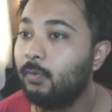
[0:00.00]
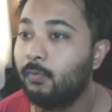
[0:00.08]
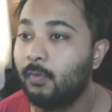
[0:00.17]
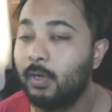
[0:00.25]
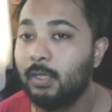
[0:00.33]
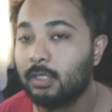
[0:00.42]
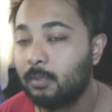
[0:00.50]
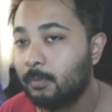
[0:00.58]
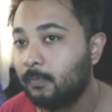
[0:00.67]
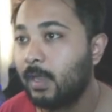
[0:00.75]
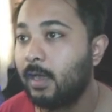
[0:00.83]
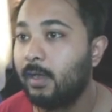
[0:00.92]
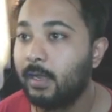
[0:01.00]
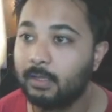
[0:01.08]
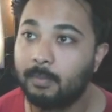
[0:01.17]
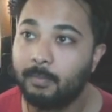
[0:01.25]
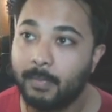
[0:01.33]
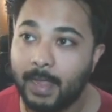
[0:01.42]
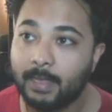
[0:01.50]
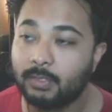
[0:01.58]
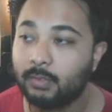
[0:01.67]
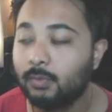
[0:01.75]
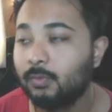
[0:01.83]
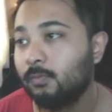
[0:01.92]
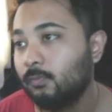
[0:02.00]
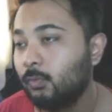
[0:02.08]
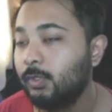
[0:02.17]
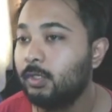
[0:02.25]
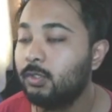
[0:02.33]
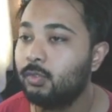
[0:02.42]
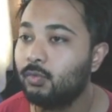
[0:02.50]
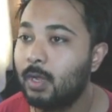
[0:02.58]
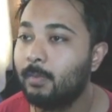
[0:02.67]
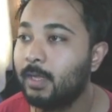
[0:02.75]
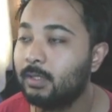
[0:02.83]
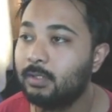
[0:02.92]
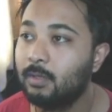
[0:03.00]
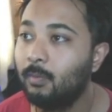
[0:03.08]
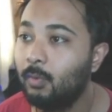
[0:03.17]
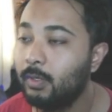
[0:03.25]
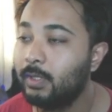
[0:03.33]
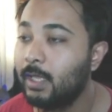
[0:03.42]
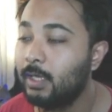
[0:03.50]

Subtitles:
We're running Double Fire at the back, so we need to swap at some point.